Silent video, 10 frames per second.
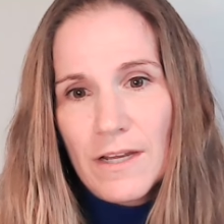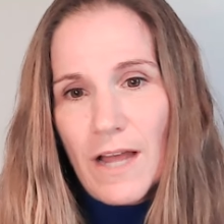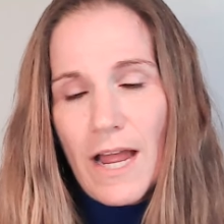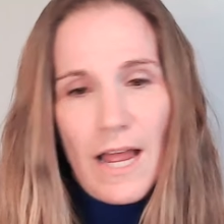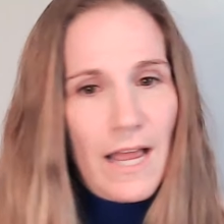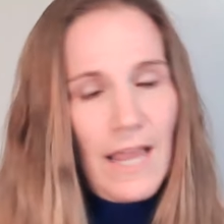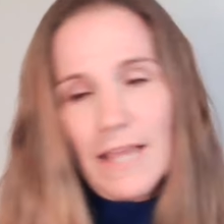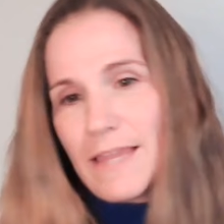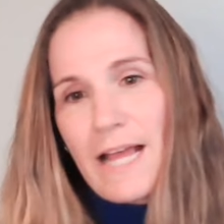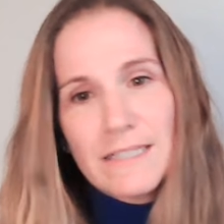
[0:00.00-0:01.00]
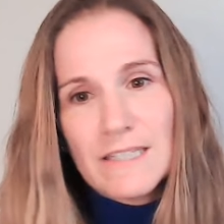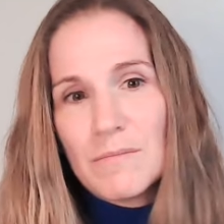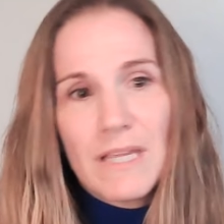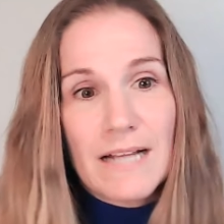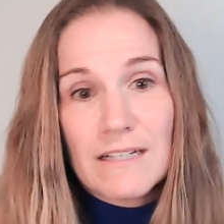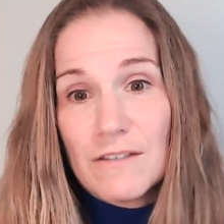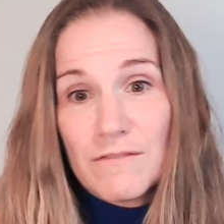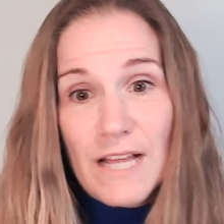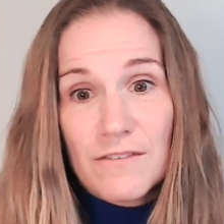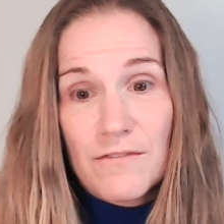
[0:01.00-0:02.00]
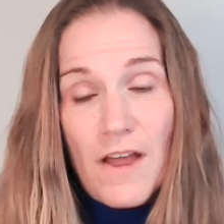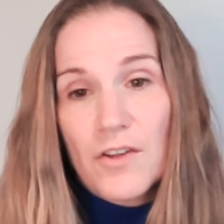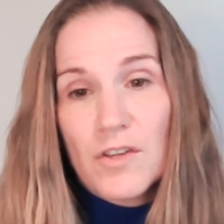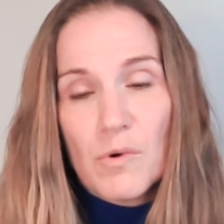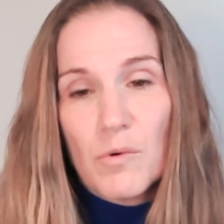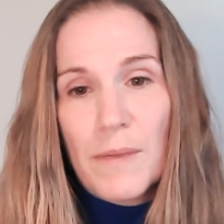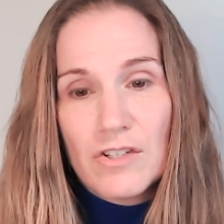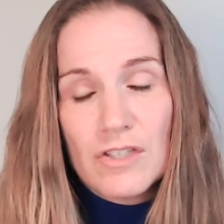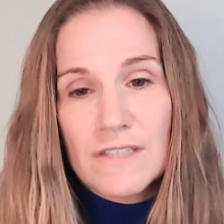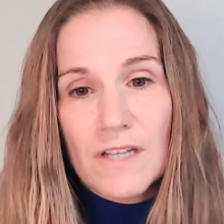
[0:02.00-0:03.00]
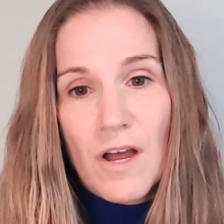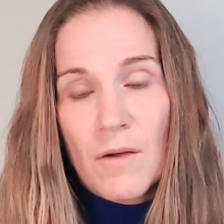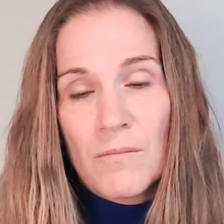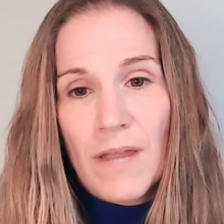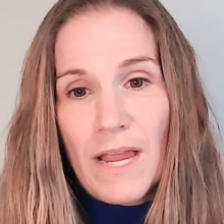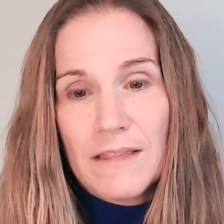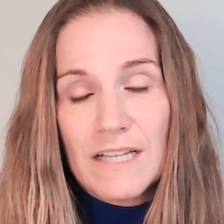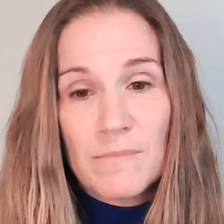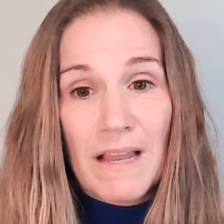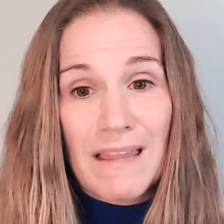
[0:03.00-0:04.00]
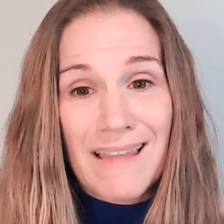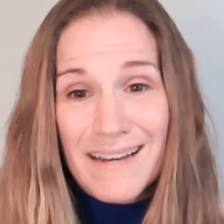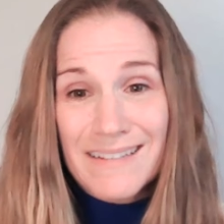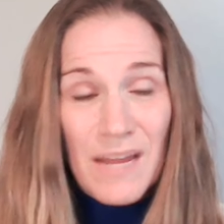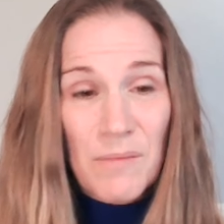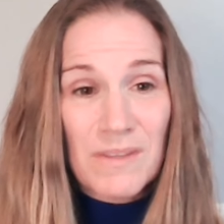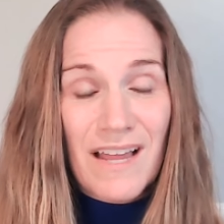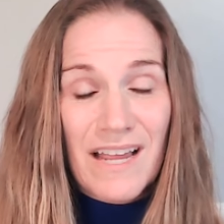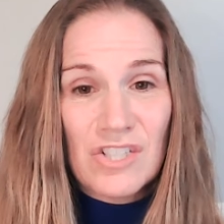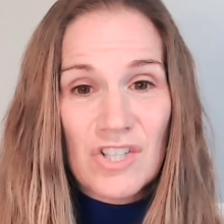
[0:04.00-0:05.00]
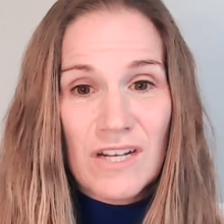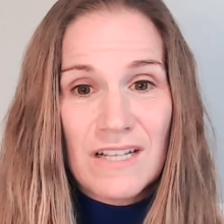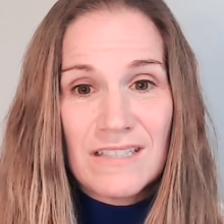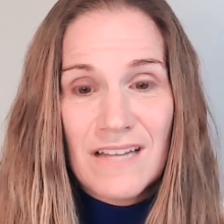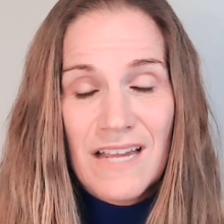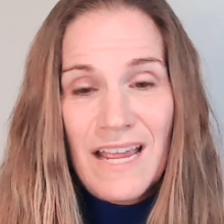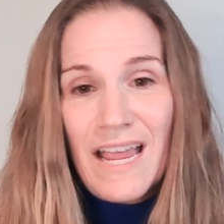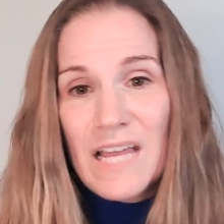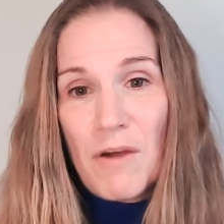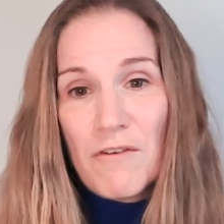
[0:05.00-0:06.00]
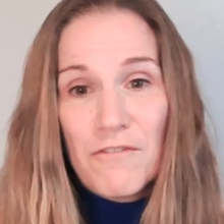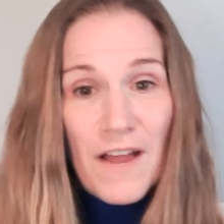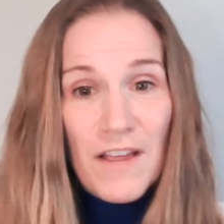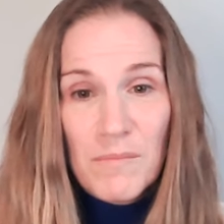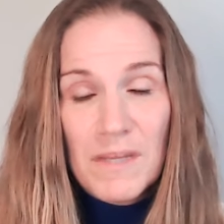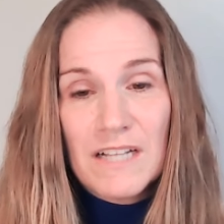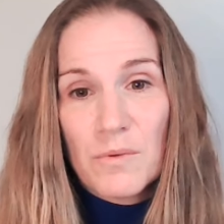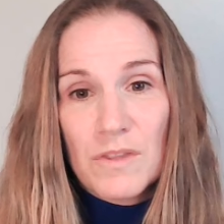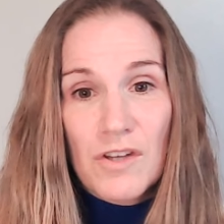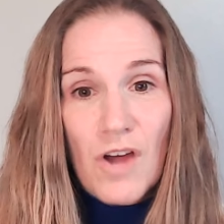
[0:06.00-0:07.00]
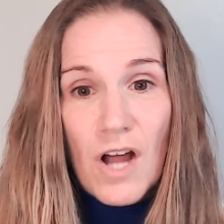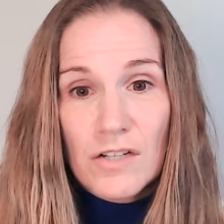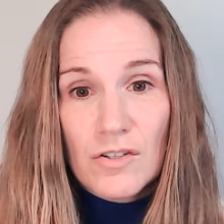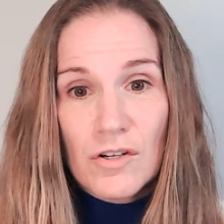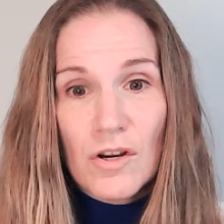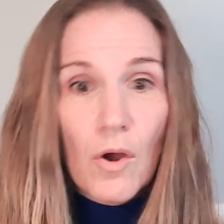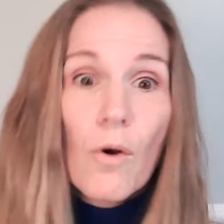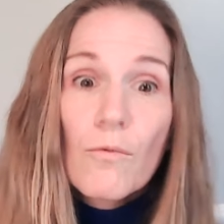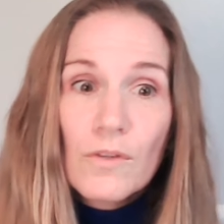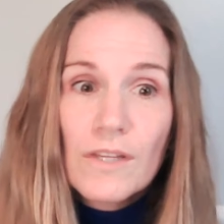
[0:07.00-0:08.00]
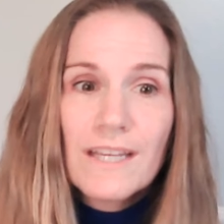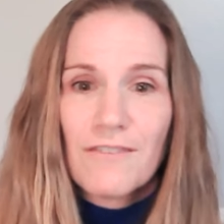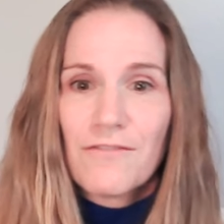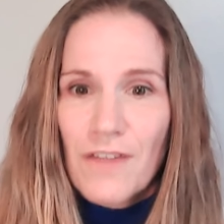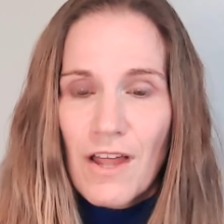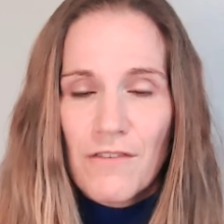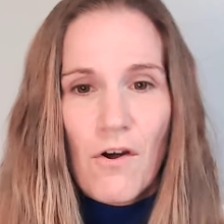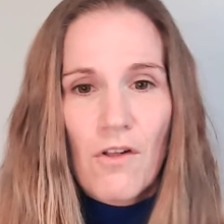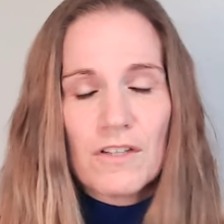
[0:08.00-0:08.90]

I, and that, to me, that's, that's valuable. Patients come and they spend a lot of time with the hygienist and about five minutes with the doctor, hopefully, if, if all